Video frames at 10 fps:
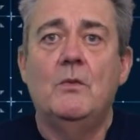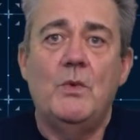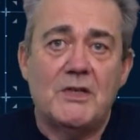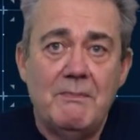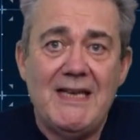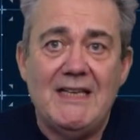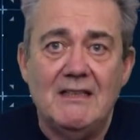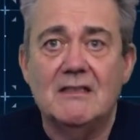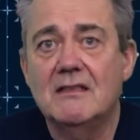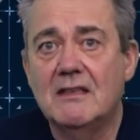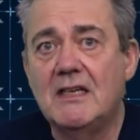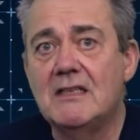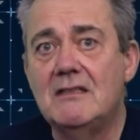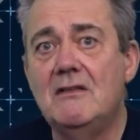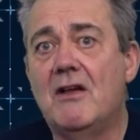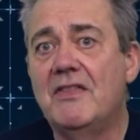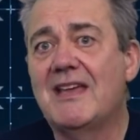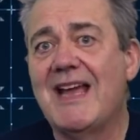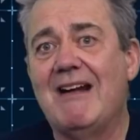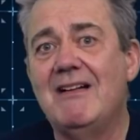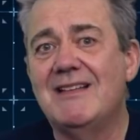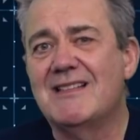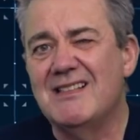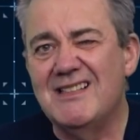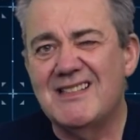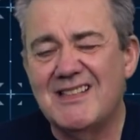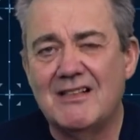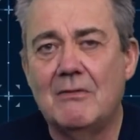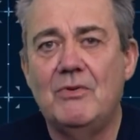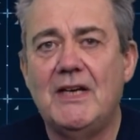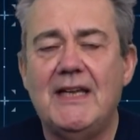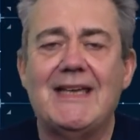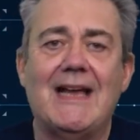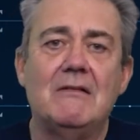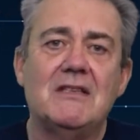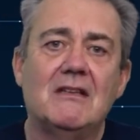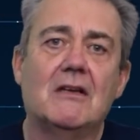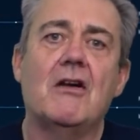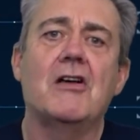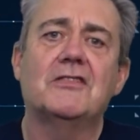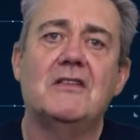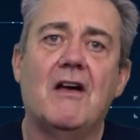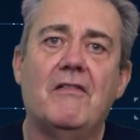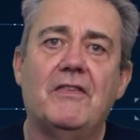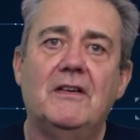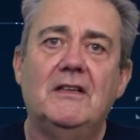Which means that it's not the characters that I'm really counting the cost of.